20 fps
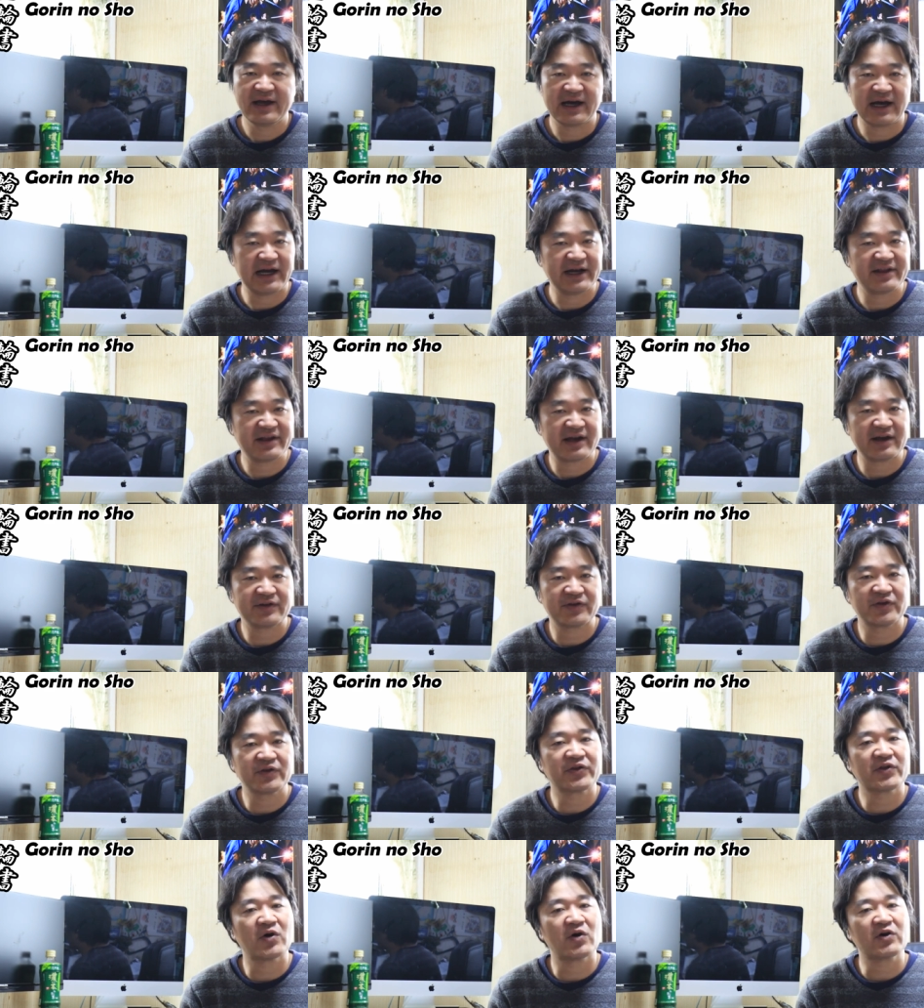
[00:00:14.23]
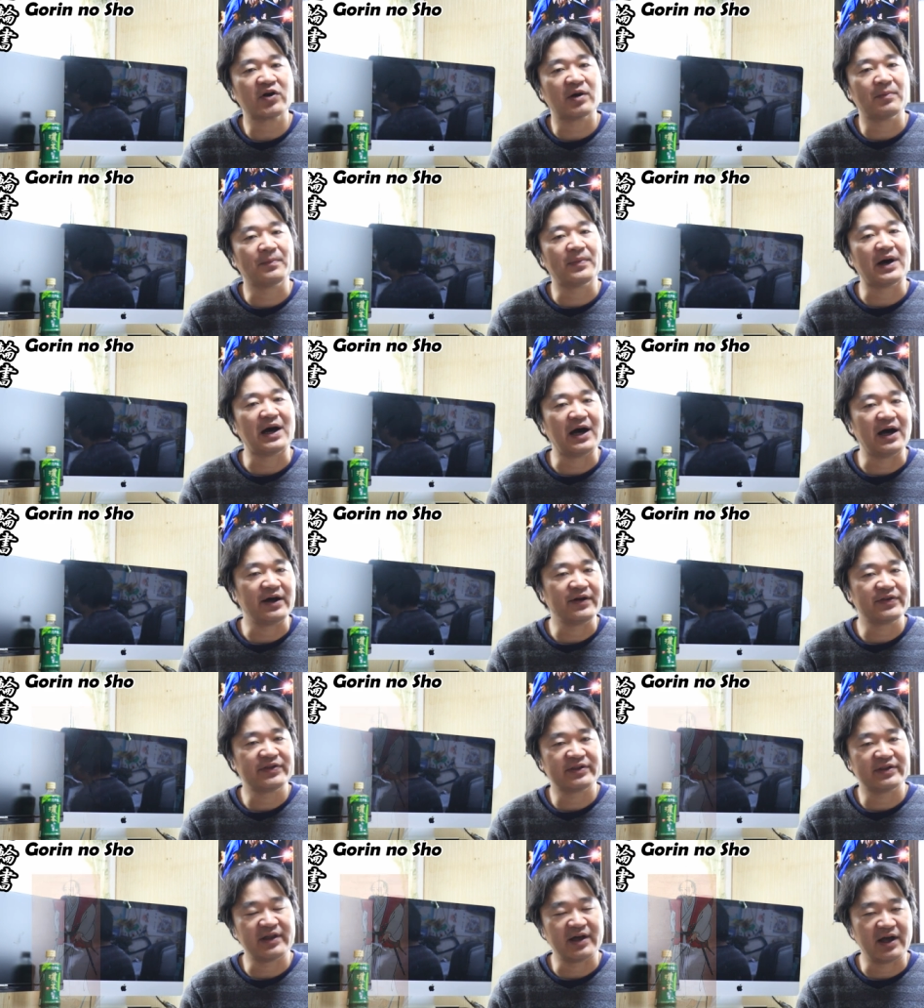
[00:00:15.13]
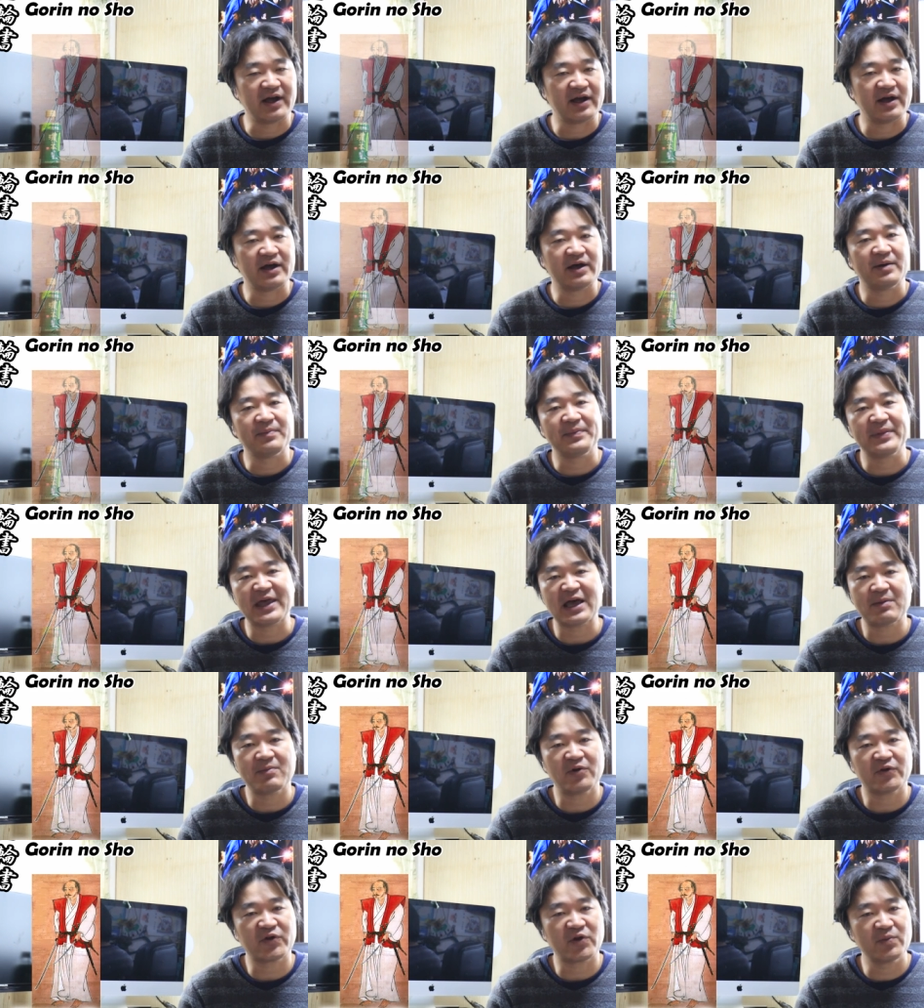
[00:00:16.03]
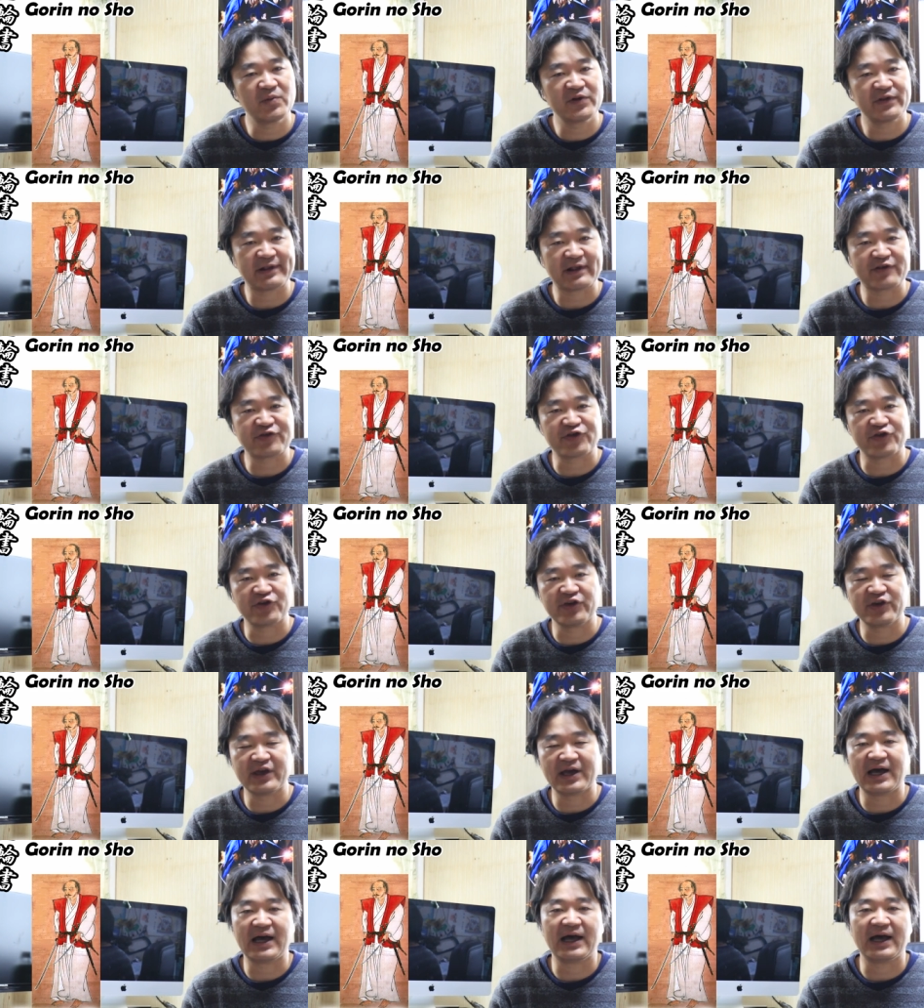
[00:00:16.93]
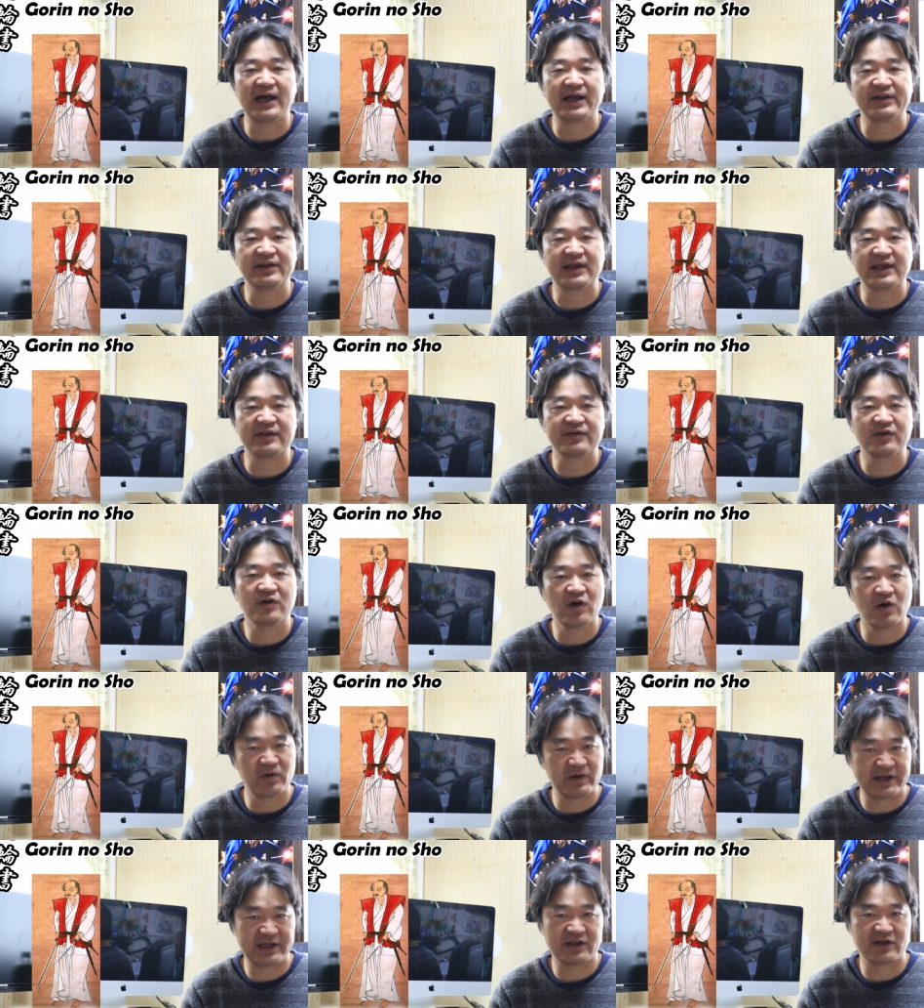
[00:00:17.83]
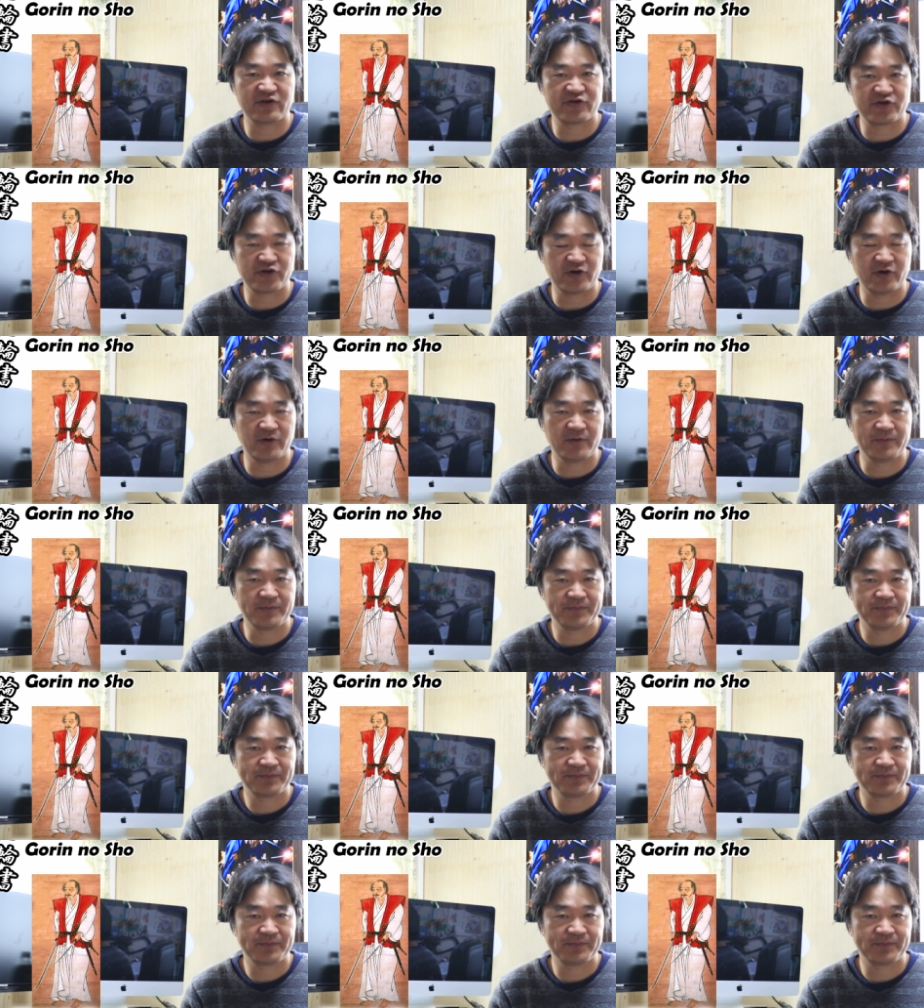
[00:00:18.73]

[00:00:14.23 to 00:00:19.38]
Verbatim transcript: I'd like to talk about uh, Miyamoto Musashi and his in the Show.